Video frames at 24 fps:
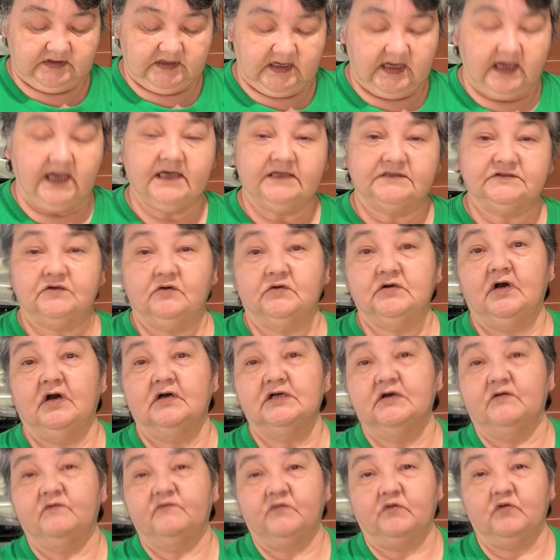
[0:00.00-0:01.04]
and
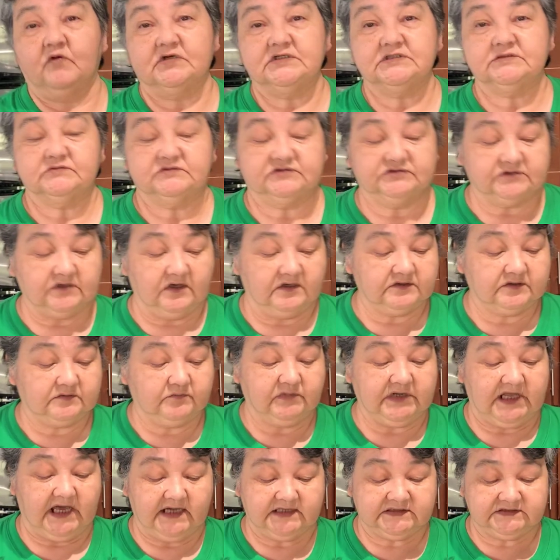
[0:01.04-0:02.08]
of course dark
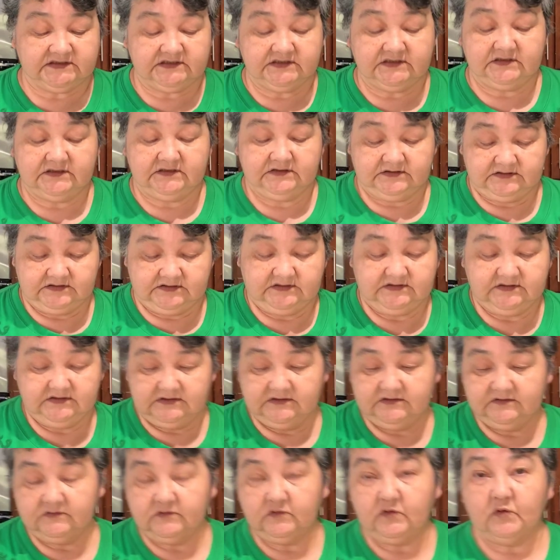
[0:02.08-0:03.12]
black tea,
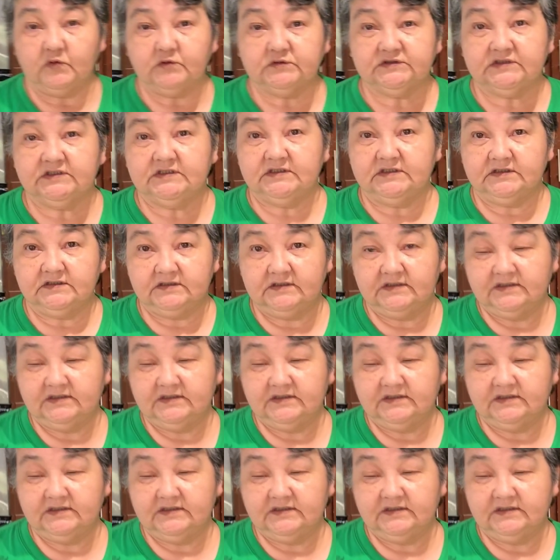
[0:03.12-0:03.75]
cold tea.